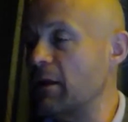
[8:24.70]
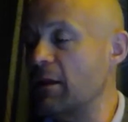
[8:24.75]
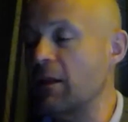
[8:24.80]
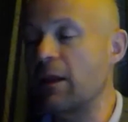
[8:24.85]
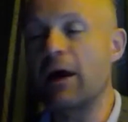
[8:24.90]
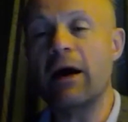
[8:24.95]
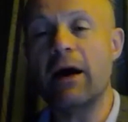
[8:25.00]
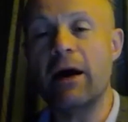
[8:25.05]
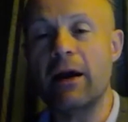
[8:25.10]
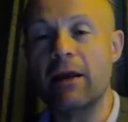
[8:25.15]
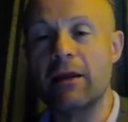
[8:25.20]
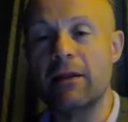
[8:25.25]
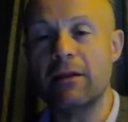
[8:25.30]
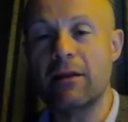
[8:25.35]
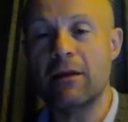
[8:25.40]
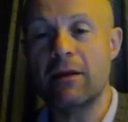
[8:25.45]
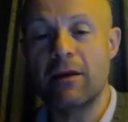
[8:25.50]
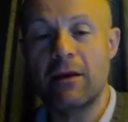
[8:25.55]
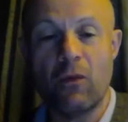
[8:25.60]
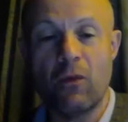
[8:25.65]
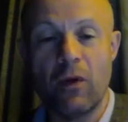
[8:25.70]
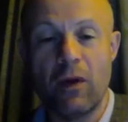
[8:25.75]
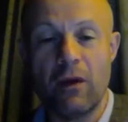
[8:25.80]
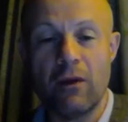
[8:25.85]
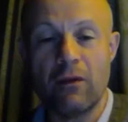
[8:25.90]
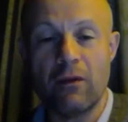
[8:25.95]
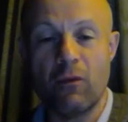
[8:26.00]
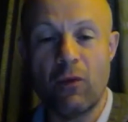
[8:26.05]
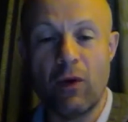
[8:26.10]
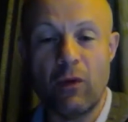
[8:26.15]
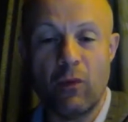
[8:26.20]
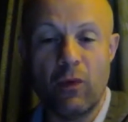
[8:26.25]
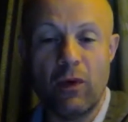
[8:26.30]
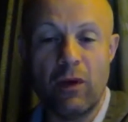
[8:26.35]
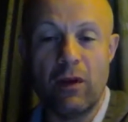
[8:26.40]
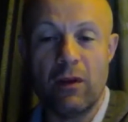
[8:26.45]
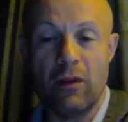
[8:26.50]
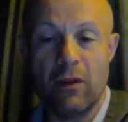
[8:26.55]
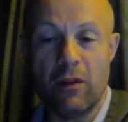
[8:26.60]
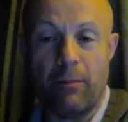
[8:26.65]
aligned with what
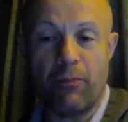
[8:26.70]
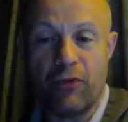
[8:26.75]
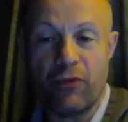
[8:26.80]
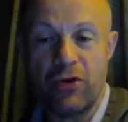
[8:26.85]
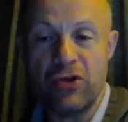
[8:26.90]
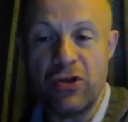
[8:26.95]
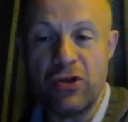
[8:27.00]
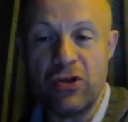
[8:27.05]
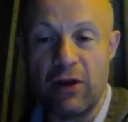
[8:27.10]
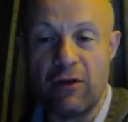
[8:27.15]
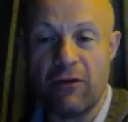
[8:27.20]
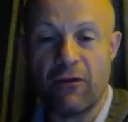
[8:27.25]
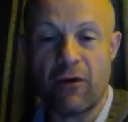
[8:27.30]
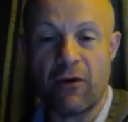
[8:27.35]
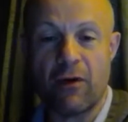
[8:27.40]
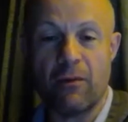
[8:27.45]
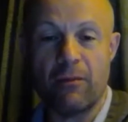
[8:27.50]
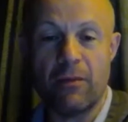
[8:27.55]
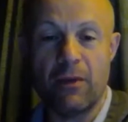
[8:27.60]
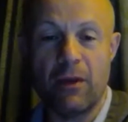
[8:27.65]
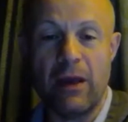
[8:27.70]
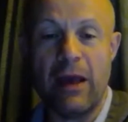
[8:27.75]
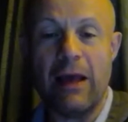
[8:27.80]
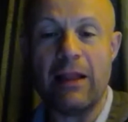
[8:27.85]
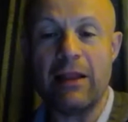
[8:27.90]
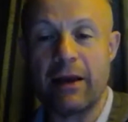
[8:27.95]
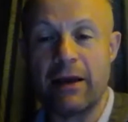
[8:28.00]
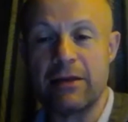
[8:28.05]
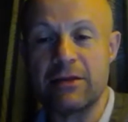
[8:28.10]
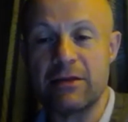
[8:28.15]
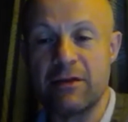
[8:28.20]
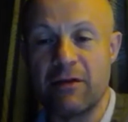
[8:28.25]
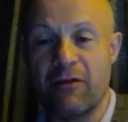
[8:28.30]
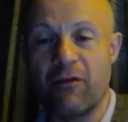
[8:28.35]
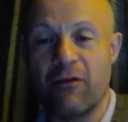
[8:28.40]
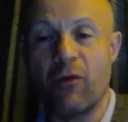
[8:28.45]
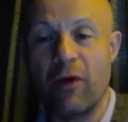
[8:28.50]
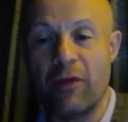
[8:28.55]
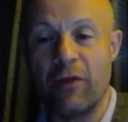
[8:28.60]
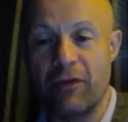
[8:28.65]
we appreciate from the elegance of
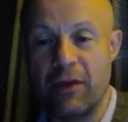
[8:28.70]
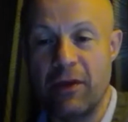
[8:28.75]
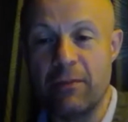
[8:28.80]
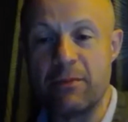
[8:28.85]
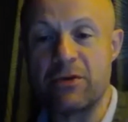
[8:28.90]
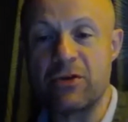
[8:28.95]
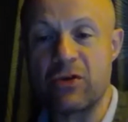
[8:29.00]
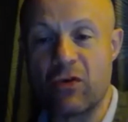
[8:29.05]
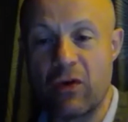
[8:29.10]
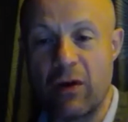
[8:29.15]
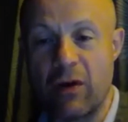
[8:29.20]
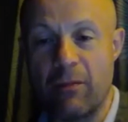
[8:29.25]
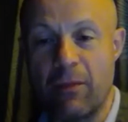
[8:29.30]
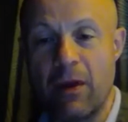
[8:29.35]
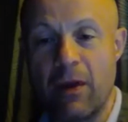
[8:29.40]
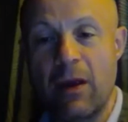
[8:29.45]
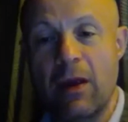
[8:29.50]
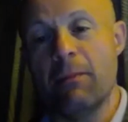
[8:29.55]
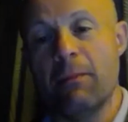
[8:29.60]
one team Scrum.